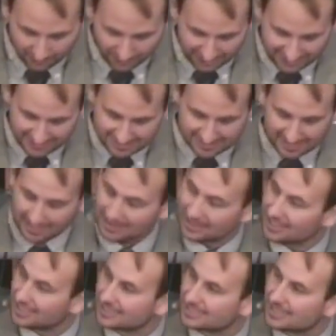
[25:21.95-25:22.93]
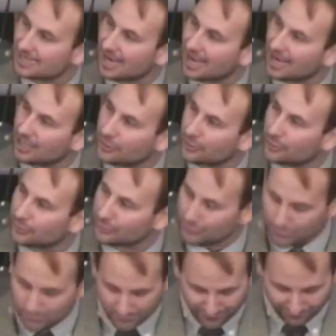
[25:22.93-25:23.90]
When he set the entire
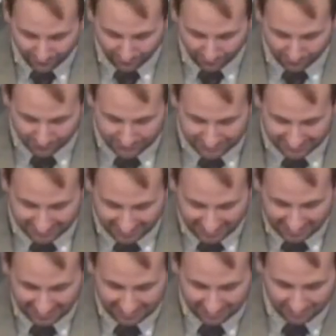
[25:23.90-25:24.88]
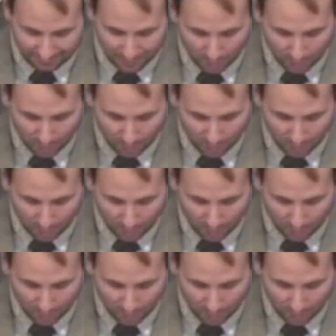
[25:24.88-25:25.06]
universe into